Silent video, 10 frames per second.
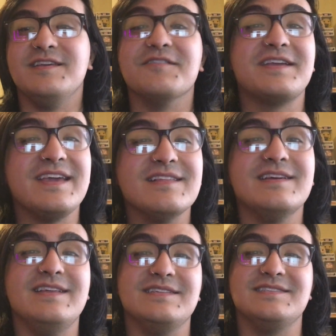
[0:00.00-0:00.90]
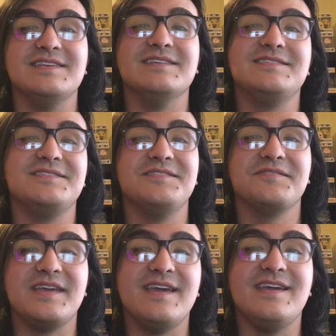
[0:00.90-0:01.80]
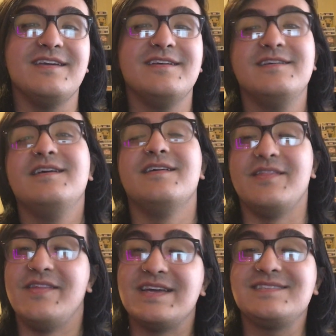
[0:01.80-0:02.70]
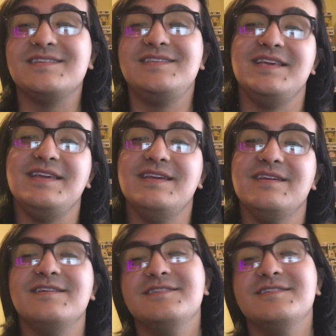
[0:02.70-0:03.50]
you're killing it, sis, okay? That's the tea.